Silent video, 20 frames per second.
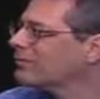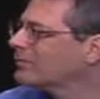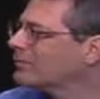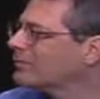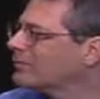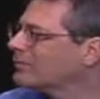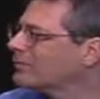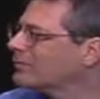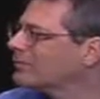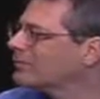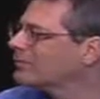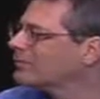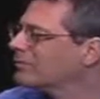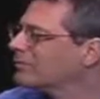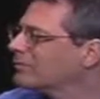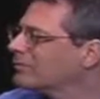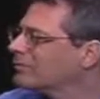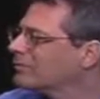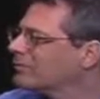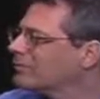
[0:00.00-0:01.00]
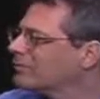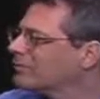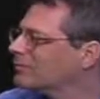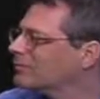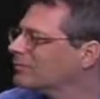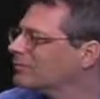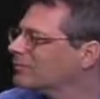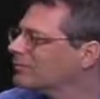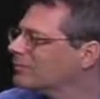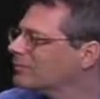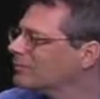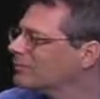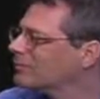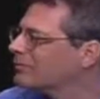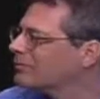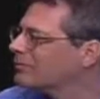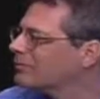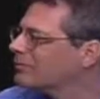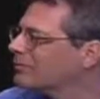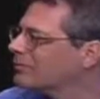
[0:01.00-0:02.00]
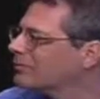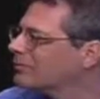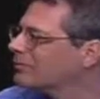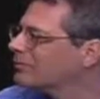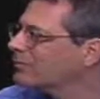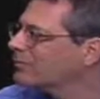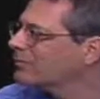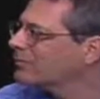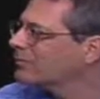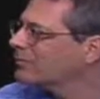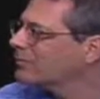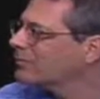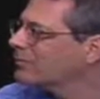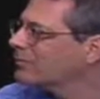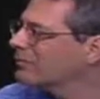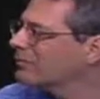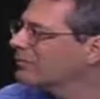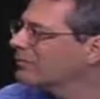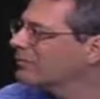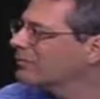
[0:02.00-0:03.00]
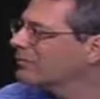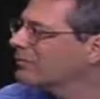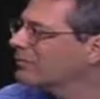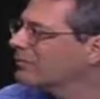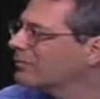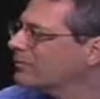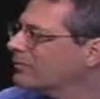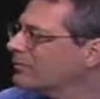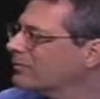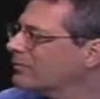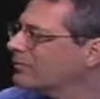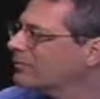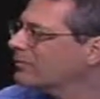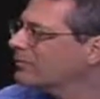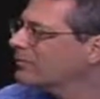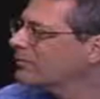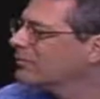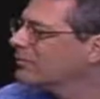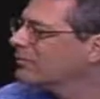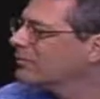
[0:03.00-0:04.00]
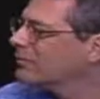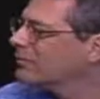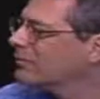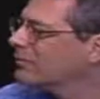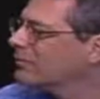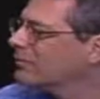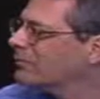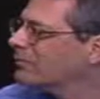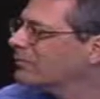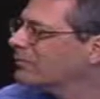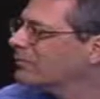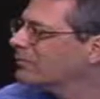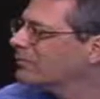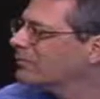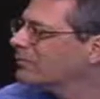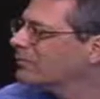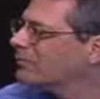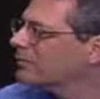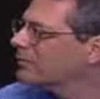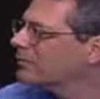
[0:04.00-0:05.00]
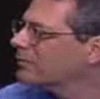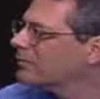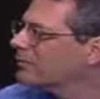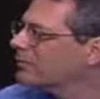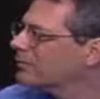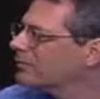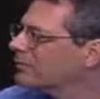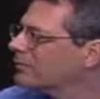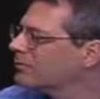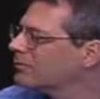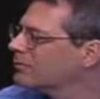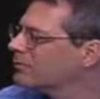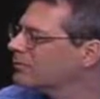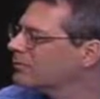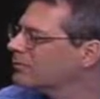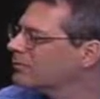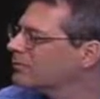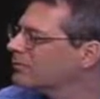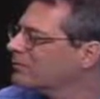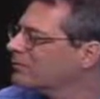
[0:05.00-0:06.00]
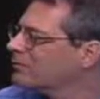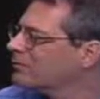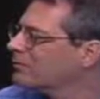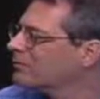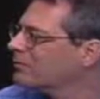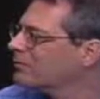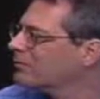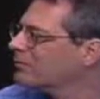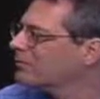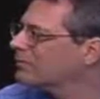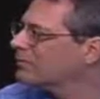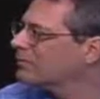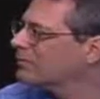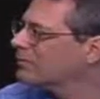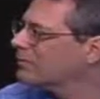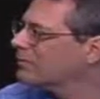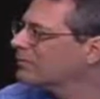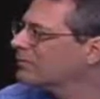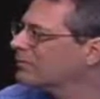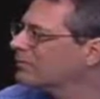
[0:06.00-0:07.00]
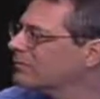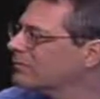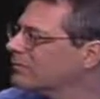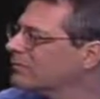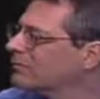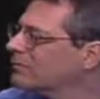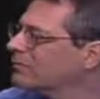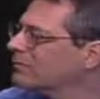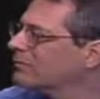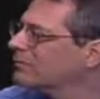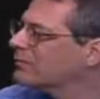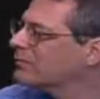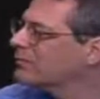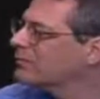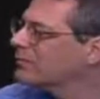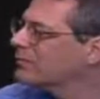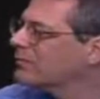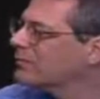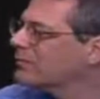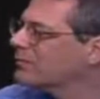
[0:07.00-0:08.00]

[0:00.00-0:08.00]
The person shown says nothing.